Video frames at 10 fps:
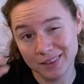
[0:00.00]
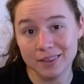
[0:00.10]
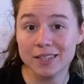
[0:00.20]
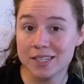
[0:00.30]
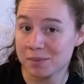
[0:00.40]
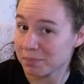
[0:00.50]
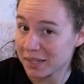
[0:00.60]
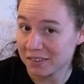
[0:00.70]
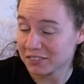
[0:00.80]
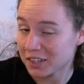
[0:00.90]
this
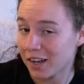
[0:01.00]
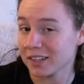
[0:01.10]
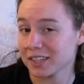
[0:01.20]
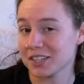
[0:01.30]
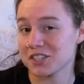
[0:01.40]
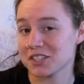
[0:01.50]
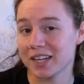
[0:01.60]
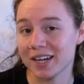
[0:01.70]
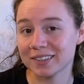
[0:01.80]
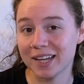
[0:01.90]
bit of knowledge
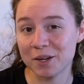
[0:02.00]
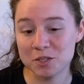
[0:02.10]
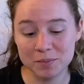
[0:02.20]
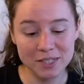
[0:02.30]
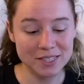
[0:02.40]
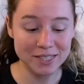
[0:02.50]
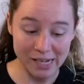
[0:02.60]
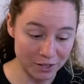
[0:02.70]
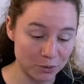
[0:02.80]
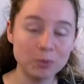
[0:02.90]
that allows me to
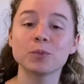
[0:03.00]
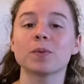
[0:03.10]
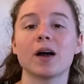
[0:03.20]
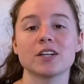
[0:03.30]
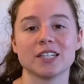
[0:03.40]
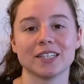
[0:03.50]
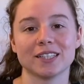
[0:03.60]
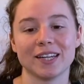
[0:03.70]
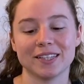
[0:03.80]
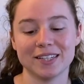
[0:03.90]
get through projects
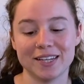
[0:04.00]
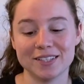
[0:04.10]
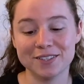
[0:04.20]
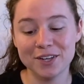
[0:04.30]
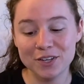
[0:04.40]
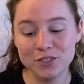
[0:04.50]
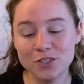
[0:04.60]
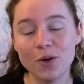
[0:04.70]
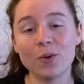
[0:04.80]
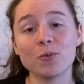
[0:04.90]
like these.
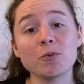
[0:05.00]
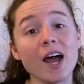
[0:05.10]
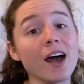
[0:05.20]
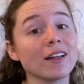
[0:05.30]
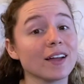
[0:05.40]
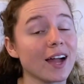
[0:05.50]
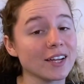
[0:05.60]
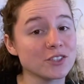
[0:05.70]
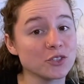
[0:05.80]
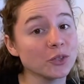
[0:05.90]
So while
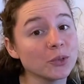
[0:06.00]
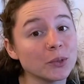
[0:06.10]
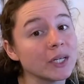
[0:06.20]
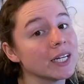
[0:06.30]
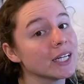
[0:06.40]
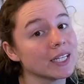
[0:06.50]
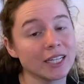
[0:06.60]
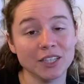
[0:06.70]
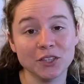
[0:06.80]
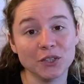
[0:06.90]
I do
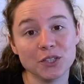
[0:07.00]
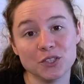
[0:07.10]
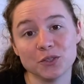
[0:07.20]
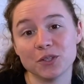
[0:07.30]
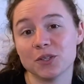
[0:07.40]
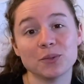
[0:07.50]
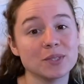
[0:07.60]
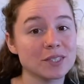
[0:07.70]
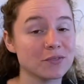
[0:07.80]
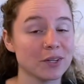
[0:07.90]
encourage you to use
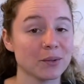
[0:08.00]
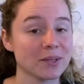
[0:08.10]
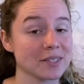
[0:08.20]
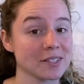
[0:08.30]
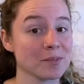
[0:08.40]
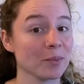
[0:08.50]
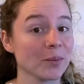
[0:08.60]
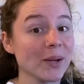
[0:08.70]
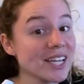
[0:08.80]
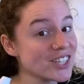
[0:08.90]
this video as
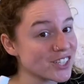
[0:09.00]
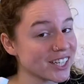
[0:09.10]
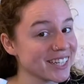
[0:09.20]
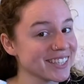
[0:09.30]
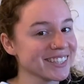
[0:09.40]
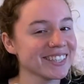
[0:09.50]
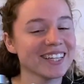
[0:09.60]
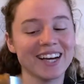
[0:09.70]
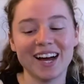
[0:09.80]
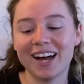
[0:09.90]
inspiration,
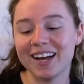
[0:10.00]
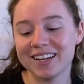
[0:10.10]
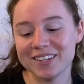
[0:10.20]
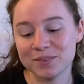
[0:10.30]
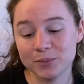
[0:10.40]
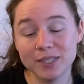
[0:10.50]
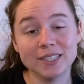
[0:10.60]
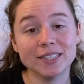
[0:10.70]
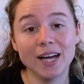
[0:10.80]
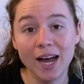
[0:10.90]
I would
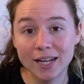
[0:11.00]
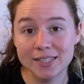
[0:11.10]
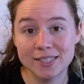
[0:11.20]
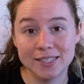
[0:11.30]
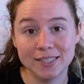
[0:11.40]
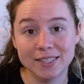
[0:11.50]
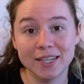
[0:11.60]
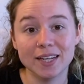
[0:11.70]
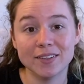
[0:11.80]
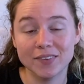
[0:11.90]
not
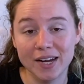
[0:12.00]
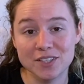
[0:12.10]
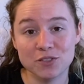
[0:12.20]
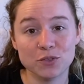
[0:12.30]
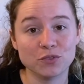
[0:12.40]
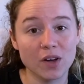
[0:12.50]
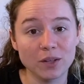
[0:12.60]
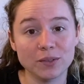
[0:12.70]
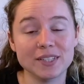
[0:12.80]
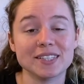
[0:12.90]
advise you to
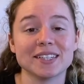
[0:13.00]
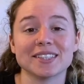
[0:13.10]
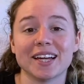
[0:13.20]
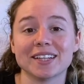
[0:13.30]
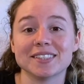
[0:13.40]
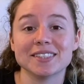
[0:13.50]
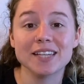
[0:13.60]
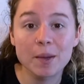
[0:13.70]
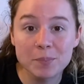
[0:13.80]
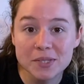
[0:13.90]
follow these exact
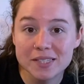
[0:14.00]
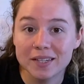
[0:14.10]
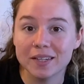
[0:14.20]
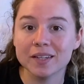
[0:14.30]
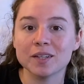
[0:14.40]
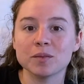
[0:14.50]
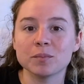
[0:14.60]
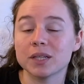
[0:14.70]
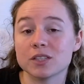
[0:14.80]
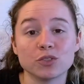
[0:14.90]
steps
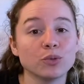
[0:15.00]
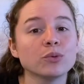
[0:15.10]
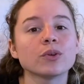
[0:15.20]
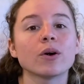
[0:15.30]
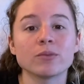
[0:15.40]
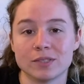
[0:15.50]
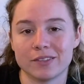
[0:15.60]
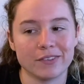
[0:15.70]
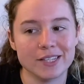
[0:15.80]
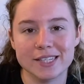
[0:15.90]
because who knows
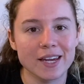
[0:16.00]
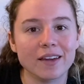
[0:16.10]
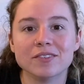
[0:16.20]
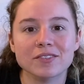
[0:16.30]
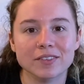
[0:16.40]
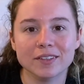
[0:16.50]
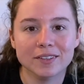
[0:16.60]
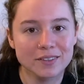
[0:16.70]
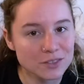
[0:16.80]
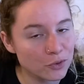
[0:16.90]
if it's safe.
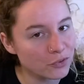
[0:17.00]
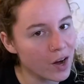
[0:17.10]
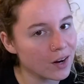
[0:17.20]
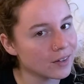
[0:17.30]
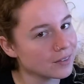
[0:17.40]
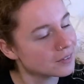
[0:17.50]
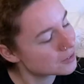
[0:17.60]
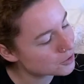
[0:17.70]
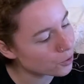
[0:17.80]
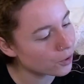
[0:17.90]
So far,
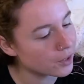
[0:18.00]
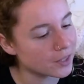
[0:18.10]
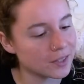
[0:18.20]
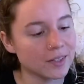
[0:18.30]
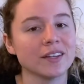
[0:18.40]
so good.